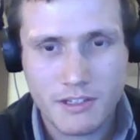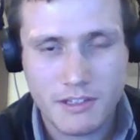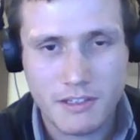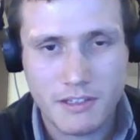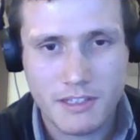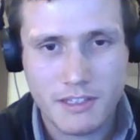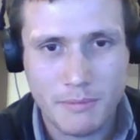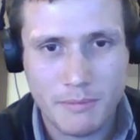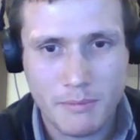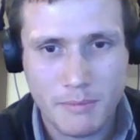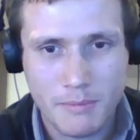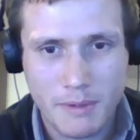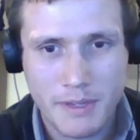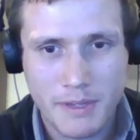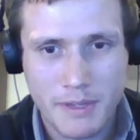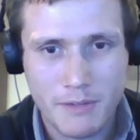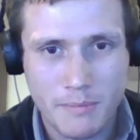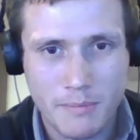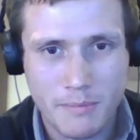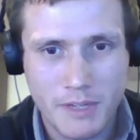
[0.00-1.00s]
She'd sleep on my
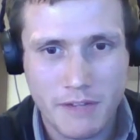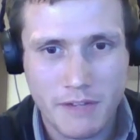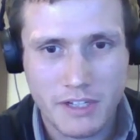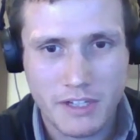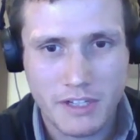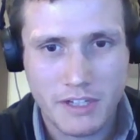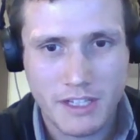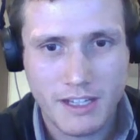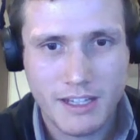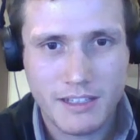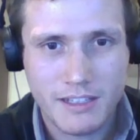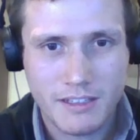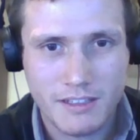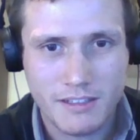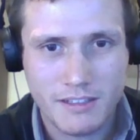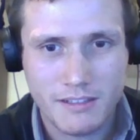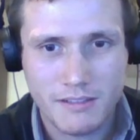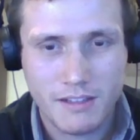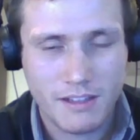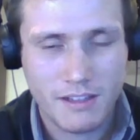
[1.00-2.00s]
bed with me every night.
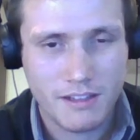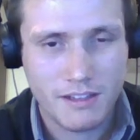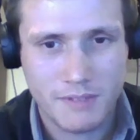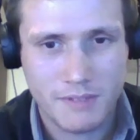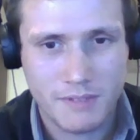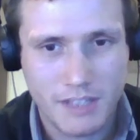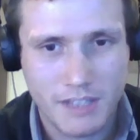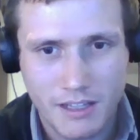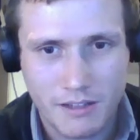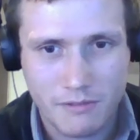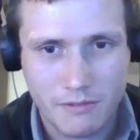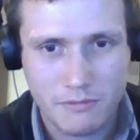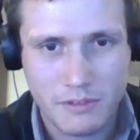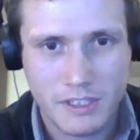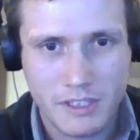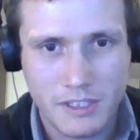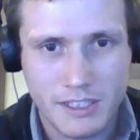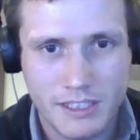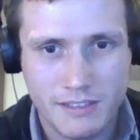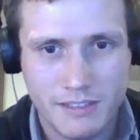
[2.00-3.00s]
And
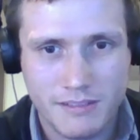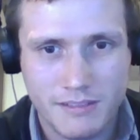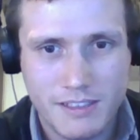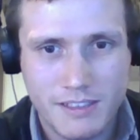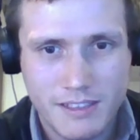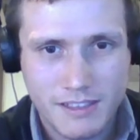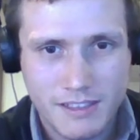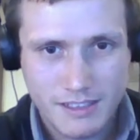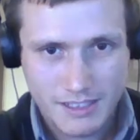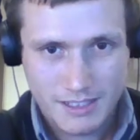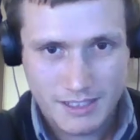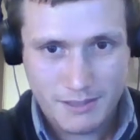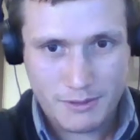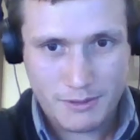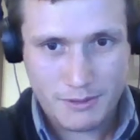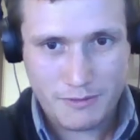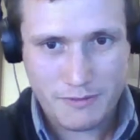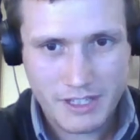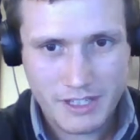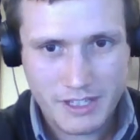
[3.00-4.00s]
really
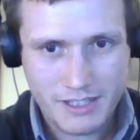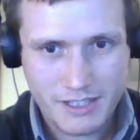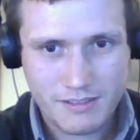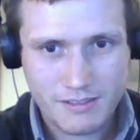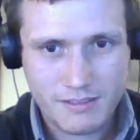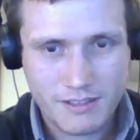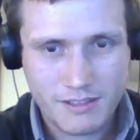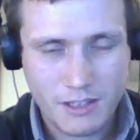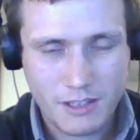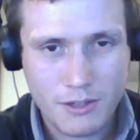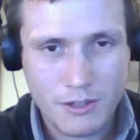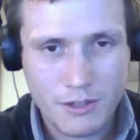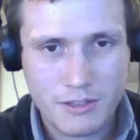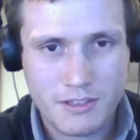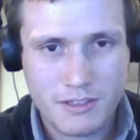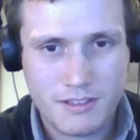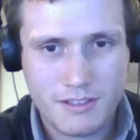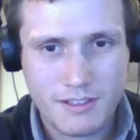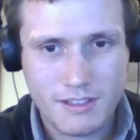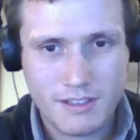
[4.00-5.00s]
was very
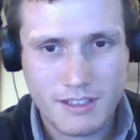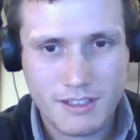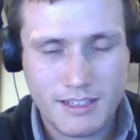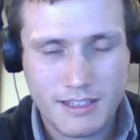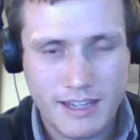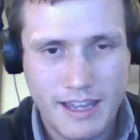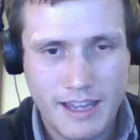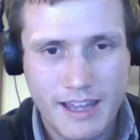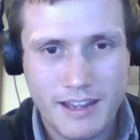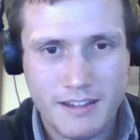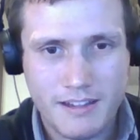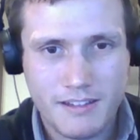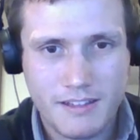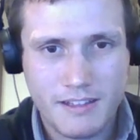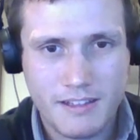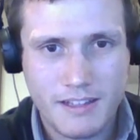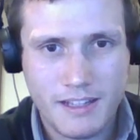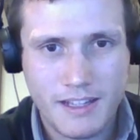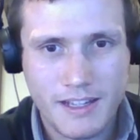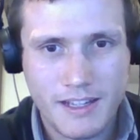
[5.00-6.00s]
close to this cat
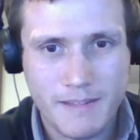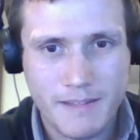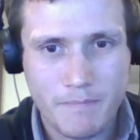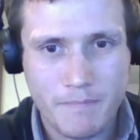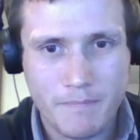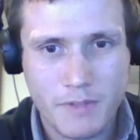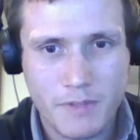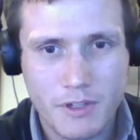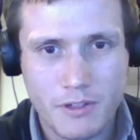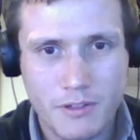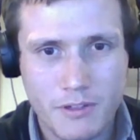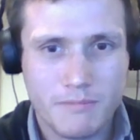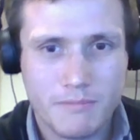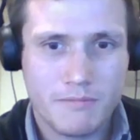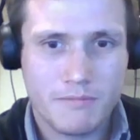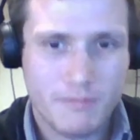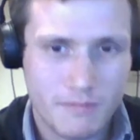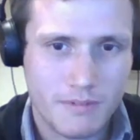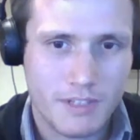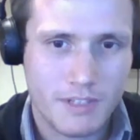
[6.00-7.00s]
who
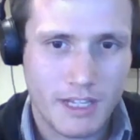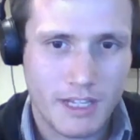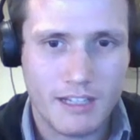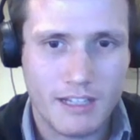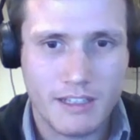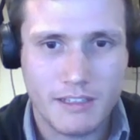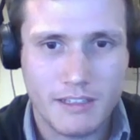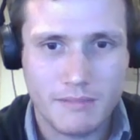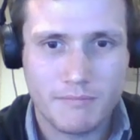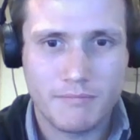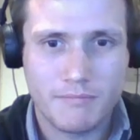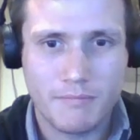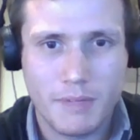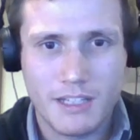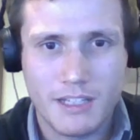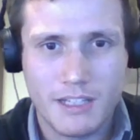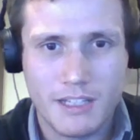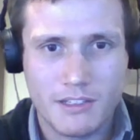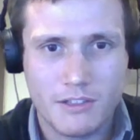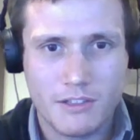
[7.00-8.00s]
sadly
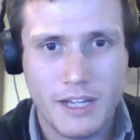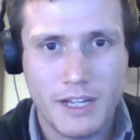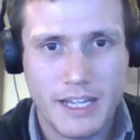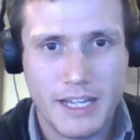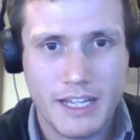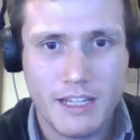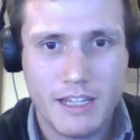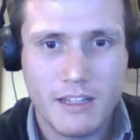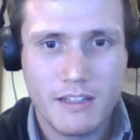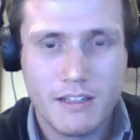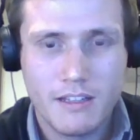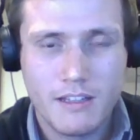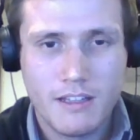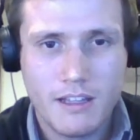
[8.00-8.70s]
passed away.